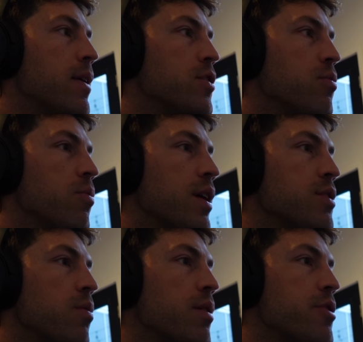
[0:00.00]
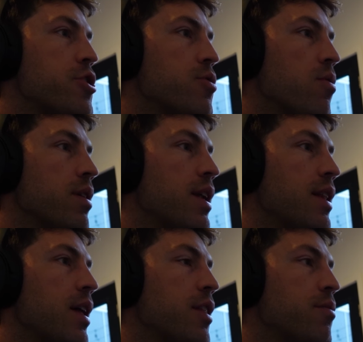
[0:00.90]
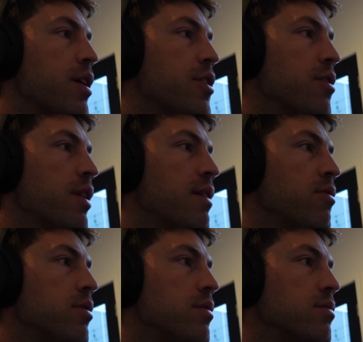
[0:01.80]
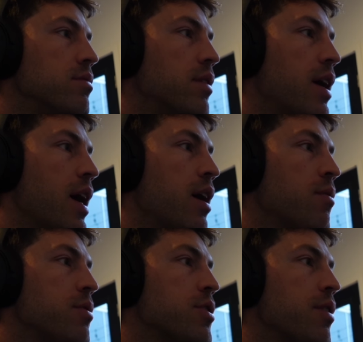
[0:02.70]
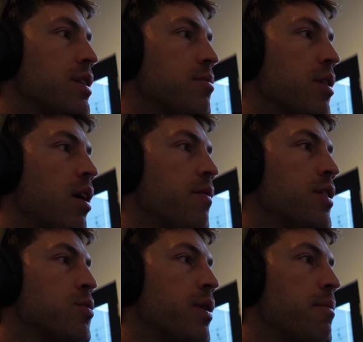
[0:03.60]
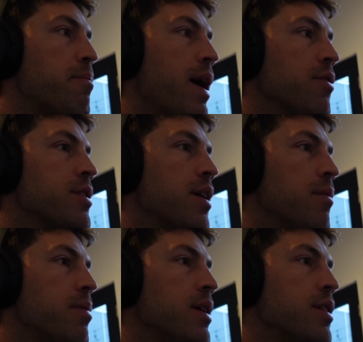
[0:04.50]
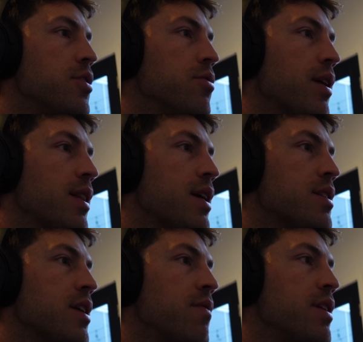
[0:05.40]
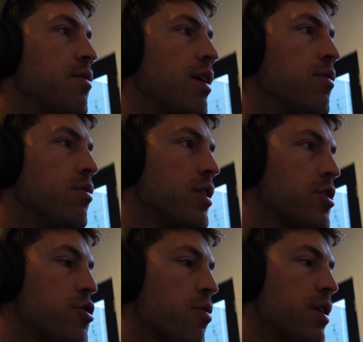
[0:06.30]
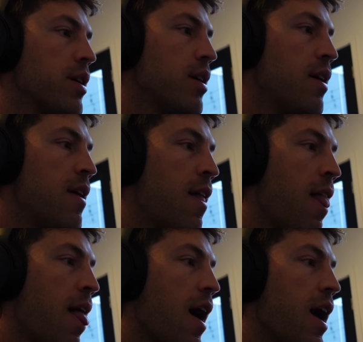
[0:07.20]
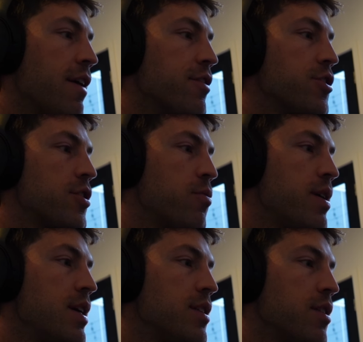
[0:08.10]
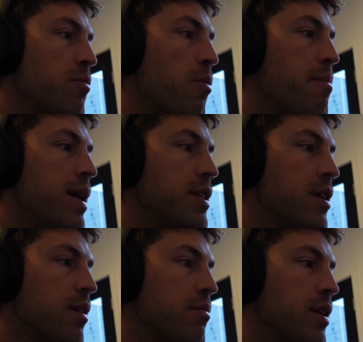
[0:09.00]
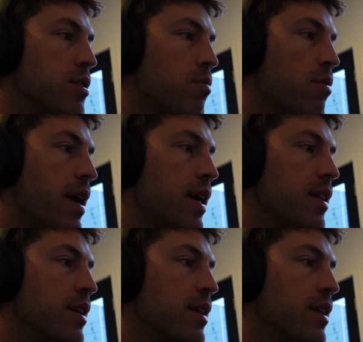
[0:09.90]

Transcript: And so that's why we shorted at that 300 level. And we still had some confidence when it bounced up into that 70 level to short it. I have a squeeze. The momentum is red.